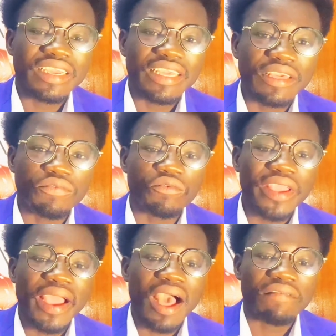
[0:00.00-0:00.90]
if we
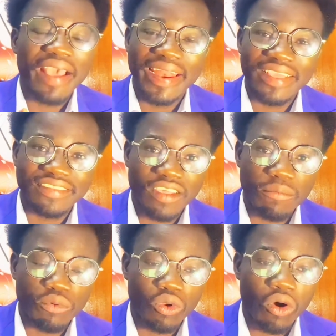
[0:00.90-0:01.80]
have an
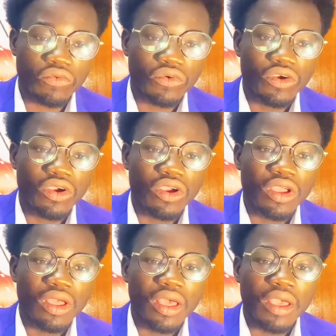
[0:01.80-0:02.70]
example of
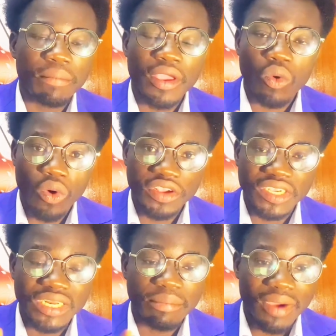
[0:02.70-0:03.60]
a
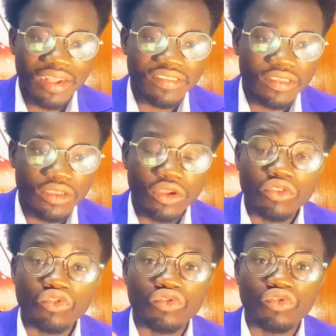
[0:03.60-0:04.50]
question in math
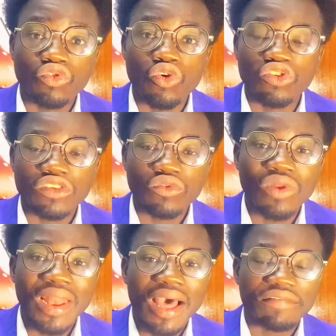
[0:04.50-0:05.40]
to those who
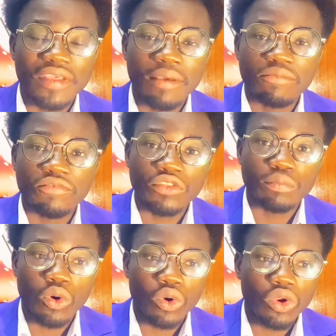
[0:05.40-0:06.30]
love
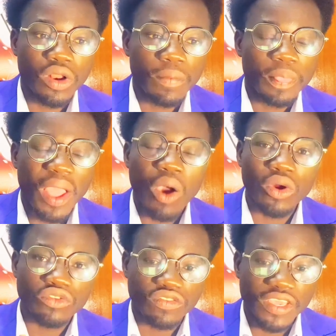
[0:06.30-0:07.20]
football, I
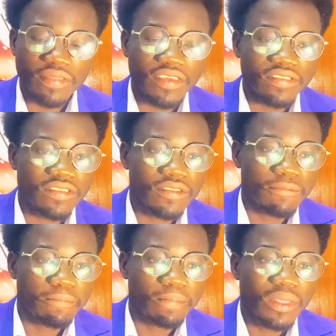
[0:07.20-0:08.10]
want to take this.
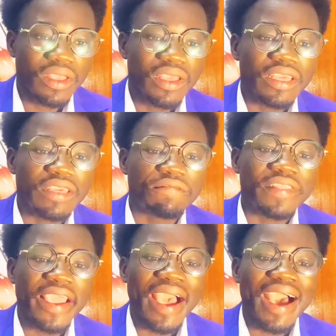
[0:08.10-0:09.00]
If
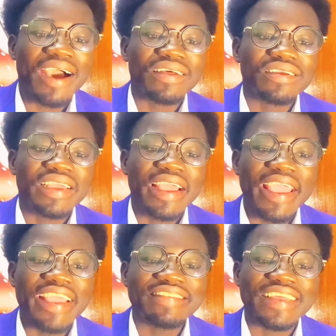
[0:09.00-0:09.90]
there are
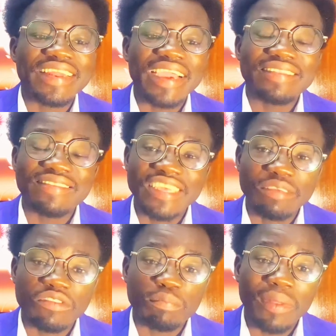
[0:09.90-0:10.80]
8 and 9
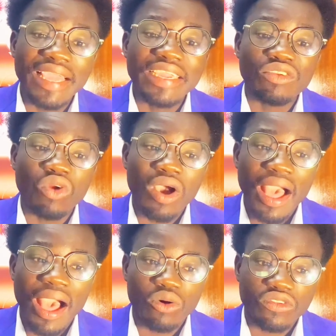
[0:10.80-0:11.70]
teams playing
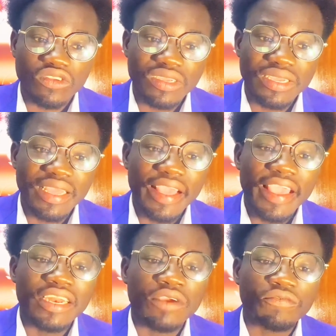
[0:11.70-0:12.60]
knockout
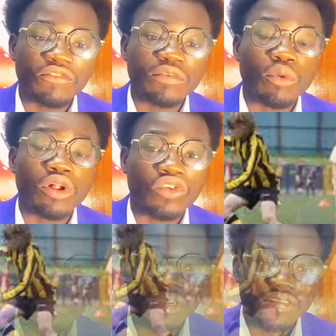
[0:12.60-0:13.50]
in a football
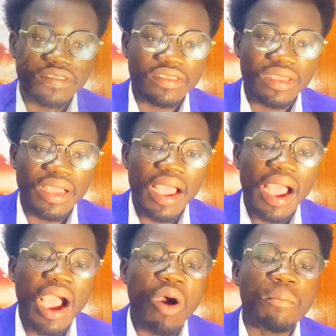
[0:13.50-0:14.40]
tournament,
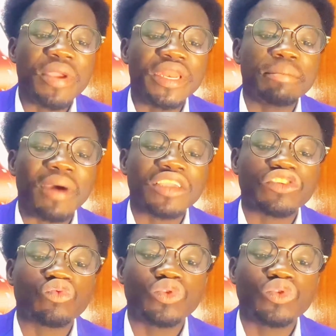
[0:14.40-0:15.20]
how many matches will